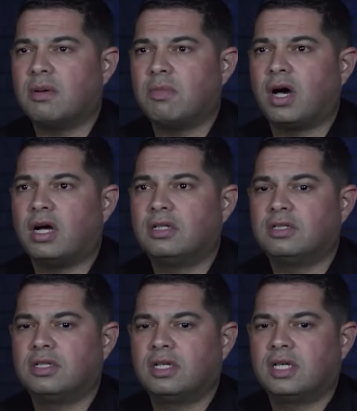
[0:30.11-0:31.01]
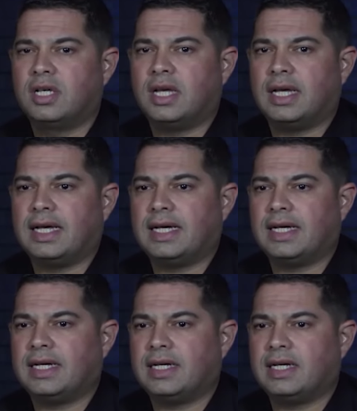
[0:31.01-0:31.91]
about
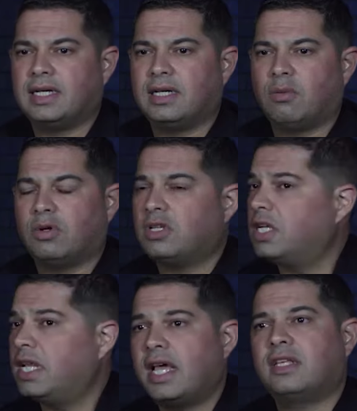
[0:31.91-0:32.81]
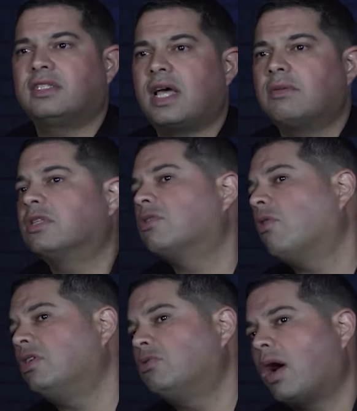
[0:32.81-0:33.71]
uh, what are the next steps that are
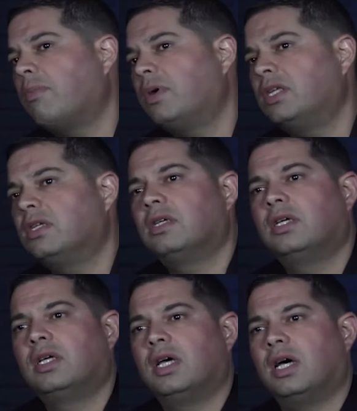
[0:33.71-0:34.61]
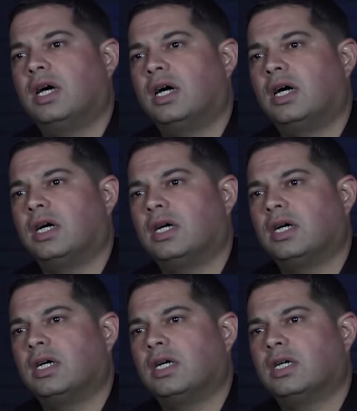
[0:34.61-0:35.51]
going to happen
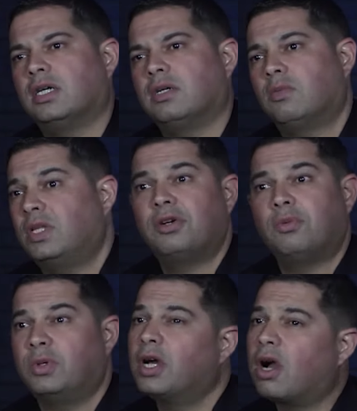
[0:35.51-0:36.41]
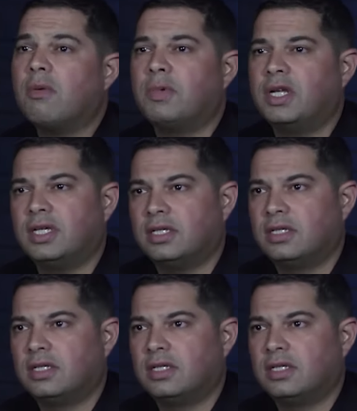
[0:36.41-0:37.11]
uh, with, their, with their company.